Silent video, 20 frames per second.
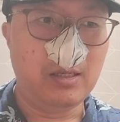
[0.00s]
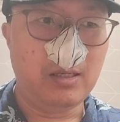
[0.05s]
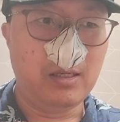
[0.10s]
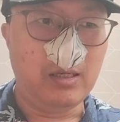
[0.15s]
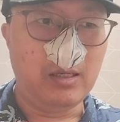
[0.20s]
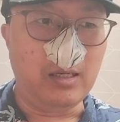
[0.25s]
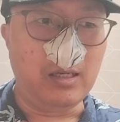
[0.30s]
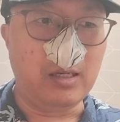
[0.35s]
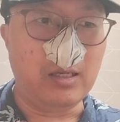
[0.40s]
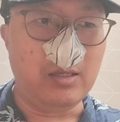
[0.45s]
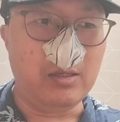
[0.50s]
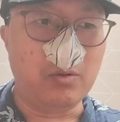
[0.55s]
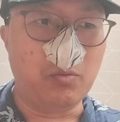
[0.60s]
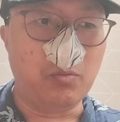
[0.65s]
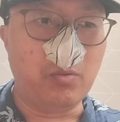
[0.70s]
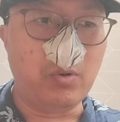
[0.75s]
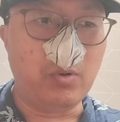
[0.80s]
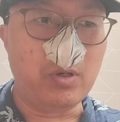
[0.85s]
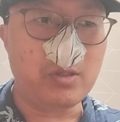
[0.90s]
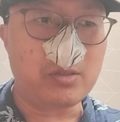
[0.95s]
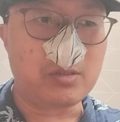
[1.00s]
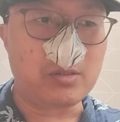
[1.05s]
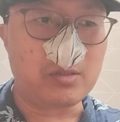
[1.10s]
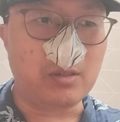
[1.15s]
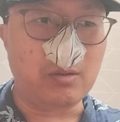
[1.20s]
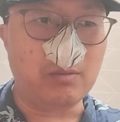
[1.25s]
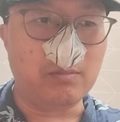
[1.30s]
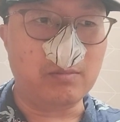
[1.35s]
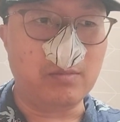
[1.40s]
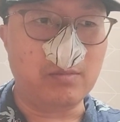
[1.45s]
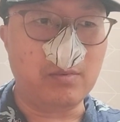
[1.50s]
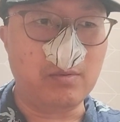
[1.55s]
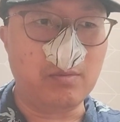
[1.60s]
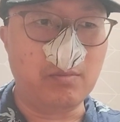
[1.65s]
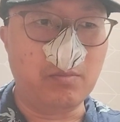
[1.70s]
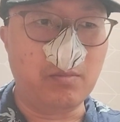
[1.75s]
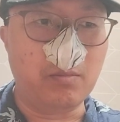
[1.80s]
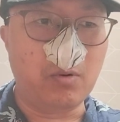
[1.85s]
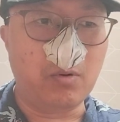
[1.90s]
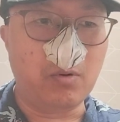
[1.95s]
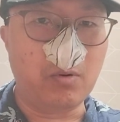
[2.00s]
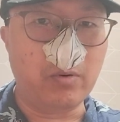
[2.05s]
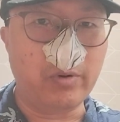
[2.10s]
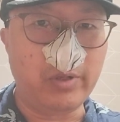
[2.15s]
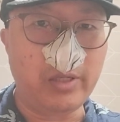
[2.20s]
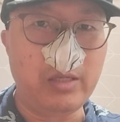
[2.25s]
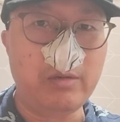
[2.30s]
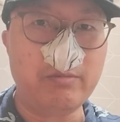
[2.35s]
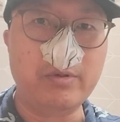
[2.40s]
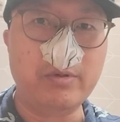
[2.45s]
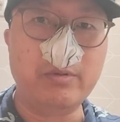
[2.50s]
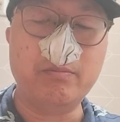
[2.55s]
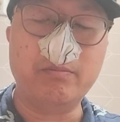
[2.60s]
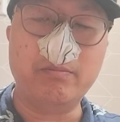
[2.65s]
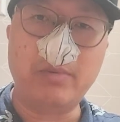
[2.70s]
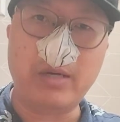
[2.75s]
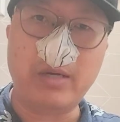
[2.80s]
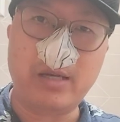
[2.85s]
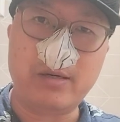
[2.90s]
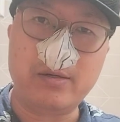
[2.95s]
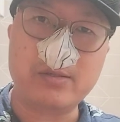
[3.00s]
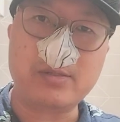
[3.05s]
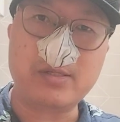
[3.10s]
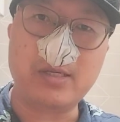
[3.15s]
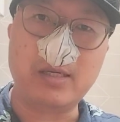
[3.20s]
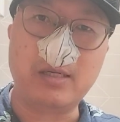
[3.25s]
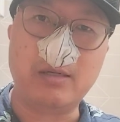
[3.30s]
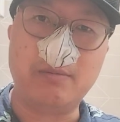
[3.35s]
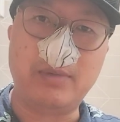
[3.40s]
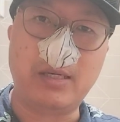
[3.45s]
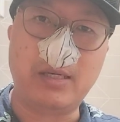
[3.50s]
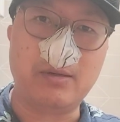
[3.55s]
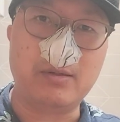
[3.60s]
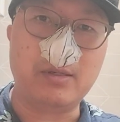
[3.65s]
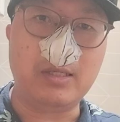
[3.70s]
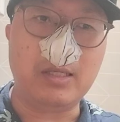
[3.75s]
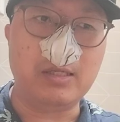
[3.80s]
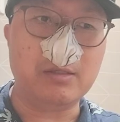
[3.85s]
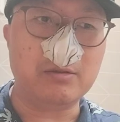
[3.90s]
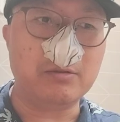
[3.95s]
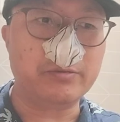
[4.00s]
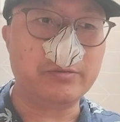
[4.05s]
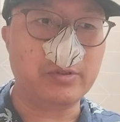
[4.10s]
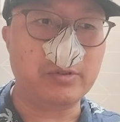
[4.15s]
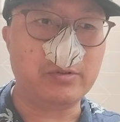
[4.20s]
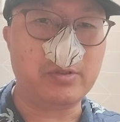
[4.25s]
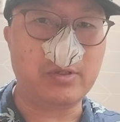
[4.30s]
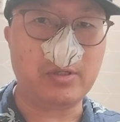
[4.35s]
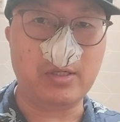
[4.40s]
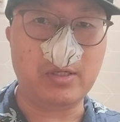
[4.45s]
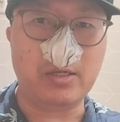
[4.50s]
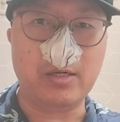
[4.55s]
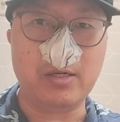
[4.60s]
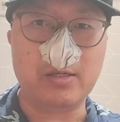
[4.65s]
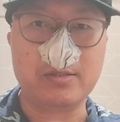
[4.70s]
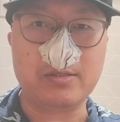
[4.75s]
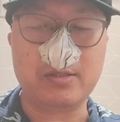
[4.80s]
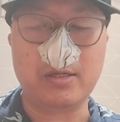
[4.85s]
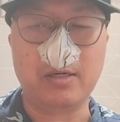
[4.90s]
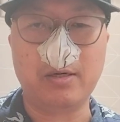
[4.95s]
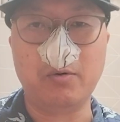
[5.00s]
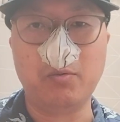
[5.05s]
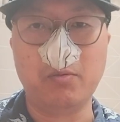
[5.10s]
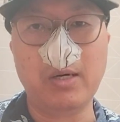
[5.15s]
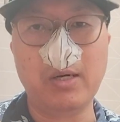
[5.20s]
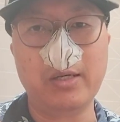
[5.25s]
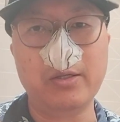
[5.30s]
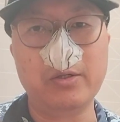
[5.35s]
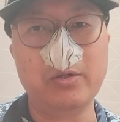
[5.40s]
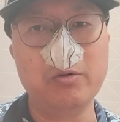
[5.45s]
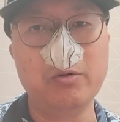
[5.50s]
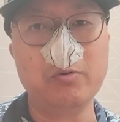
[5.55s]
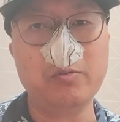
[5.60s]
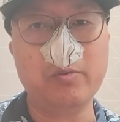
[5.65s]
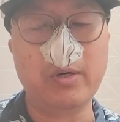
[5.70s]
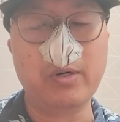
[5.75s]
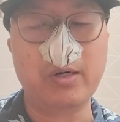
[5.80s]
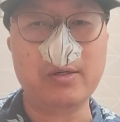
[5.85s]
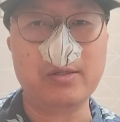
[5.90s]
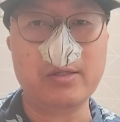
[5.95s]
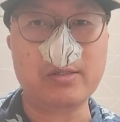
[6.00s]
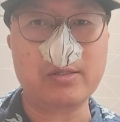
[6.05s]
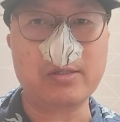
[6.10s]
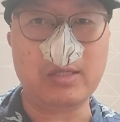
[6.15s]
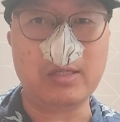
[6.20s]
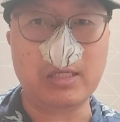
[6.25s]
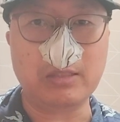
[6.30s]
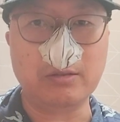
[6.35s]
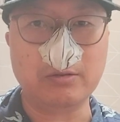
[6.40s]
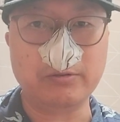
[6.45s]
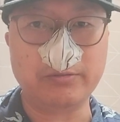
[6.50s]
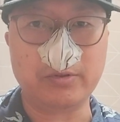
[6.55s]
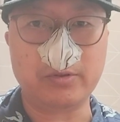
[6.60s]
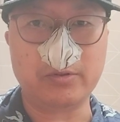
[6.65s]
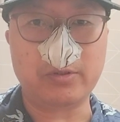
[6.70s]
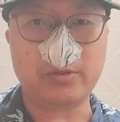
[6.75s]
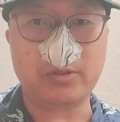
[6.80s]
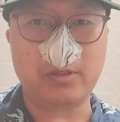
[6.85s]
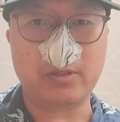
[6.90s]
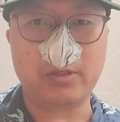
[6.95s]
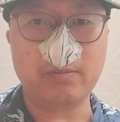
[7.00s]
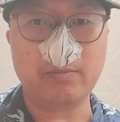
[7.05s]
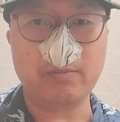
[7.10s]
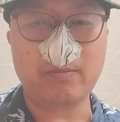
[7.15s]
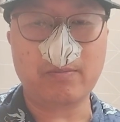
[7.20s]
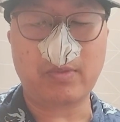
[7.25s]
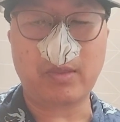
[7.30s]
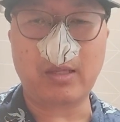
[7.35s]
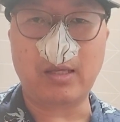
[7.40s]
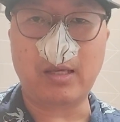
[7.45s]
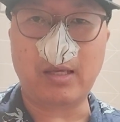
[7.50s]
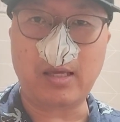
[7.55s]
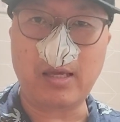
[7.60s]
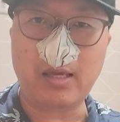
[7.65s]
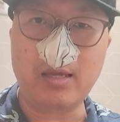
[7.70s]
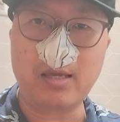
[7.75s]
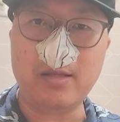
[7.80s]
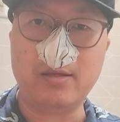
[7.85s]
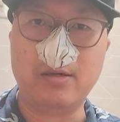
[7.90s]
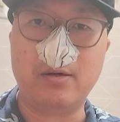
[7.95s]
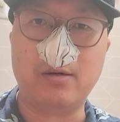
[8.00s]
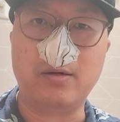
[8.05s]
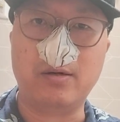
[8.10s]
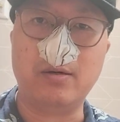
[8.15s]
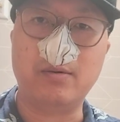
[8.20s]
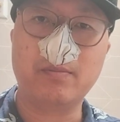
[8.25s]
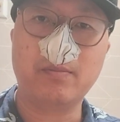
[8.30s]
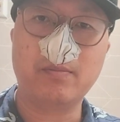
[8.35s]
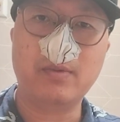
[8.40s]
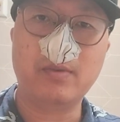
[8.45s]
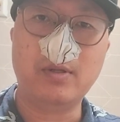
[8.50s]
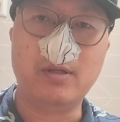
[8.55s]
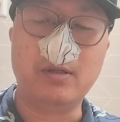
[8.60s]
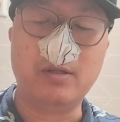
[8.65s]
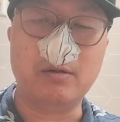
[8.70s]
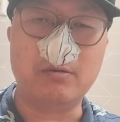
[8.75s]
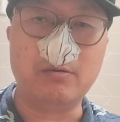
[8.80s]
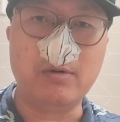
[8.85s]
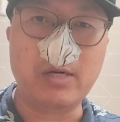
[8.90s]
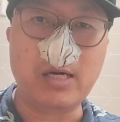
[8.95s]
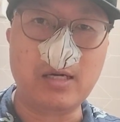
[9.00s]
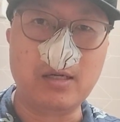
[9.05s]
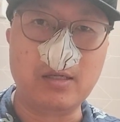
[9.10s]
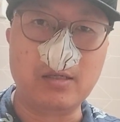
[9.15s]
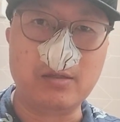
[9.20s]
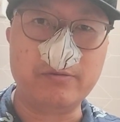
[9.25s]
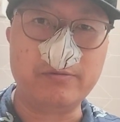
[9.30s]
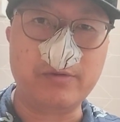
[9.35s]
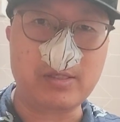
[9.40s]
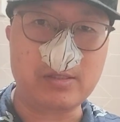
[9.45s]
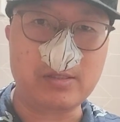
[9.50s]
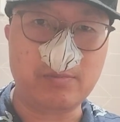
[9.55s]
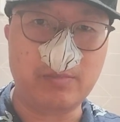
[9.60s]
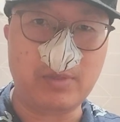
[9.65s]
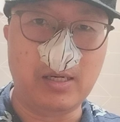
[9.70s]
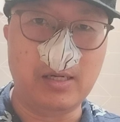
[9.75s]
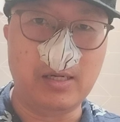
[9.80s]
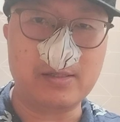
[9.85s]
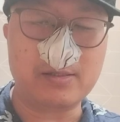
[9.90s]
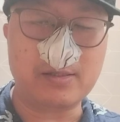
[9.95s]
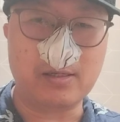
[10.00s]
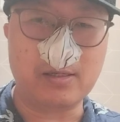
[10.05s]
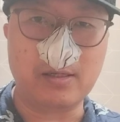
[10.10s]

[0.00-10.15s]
And what is a more even better thing about the nasal filter is when you wear this nasal filter under the regular face mask,